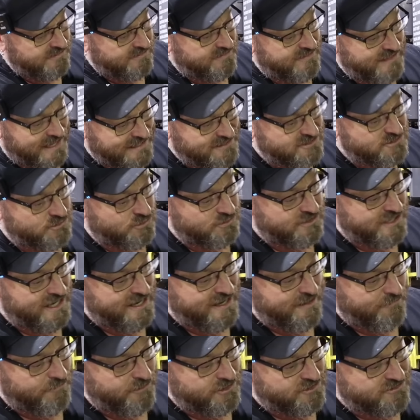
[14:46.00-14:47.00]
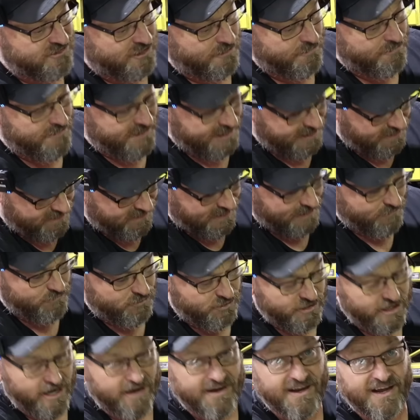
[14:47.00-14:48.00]
That's all done up the top then, then
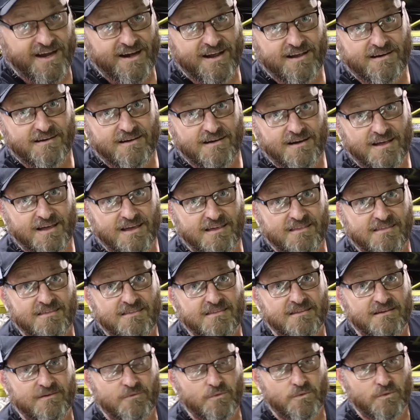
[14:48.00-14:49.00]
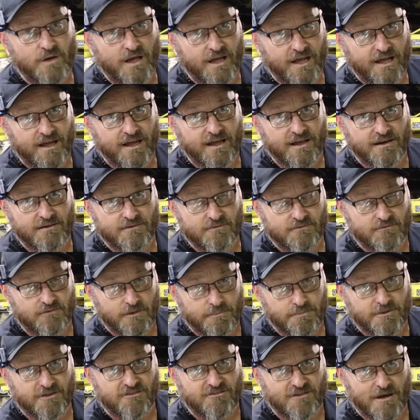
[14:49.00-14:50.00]
we'll go down underneath and
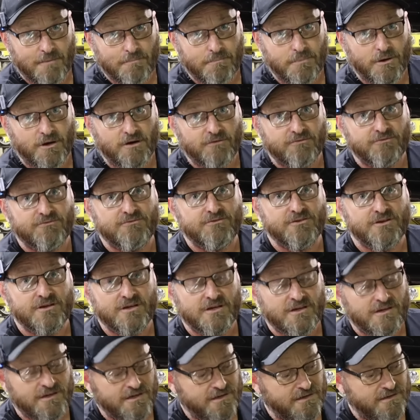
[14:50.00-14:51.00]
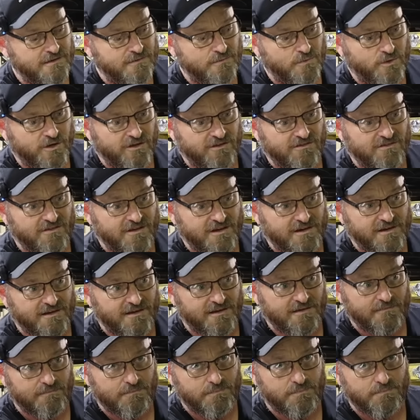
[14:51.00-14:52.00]
rip the sump off. Woody's
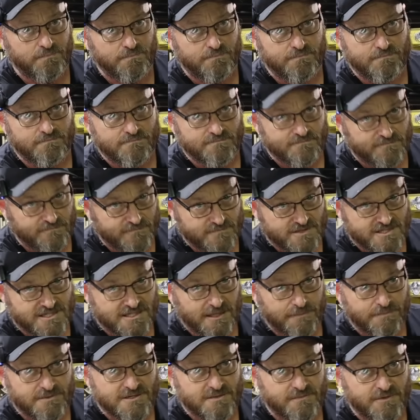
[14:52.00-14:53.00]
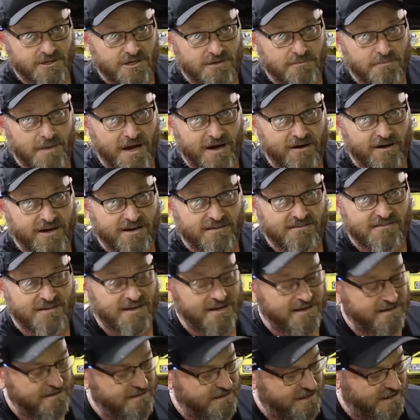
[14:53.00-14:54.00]
gonna slip some new bearings
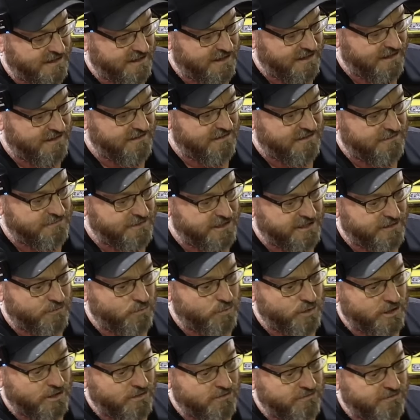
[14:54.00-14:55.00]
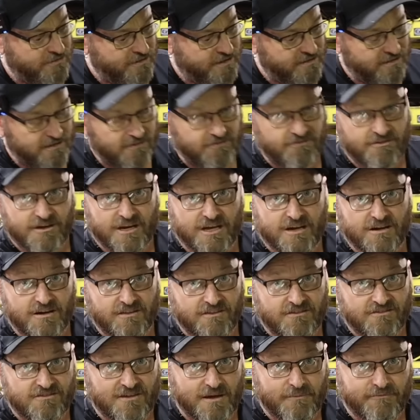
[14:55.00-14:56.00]
in and I'm gonna weld the fitting on
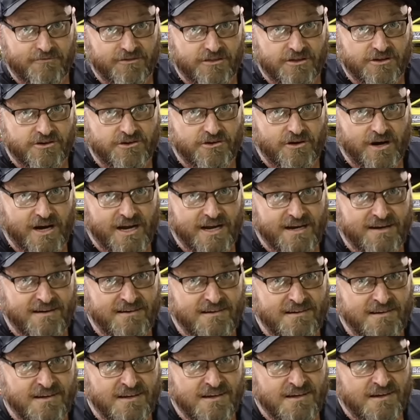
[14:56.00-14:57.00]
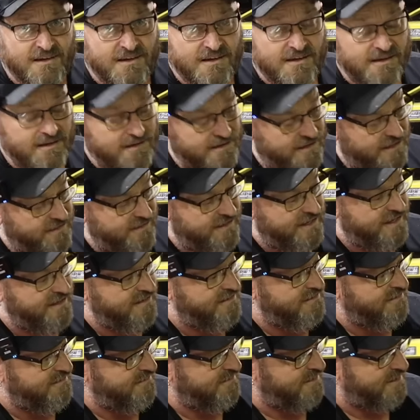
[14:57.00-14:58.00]
the sump for the drain. And
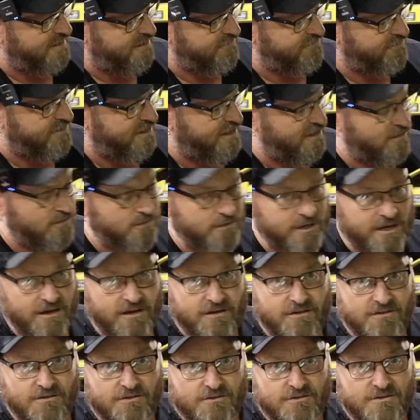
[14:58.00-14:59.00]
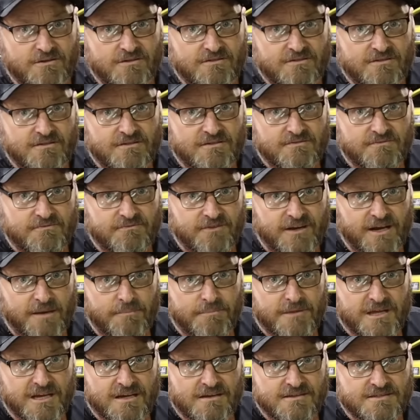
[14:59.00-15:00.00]
then after that, all you gotta do is fit
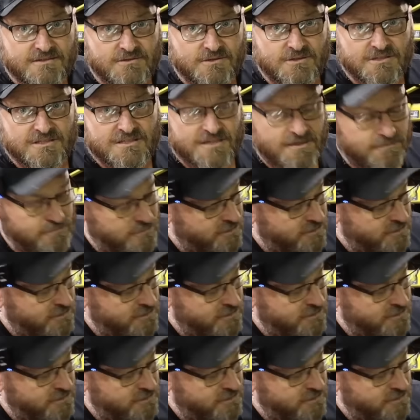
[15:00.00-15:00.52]
up the exhaust and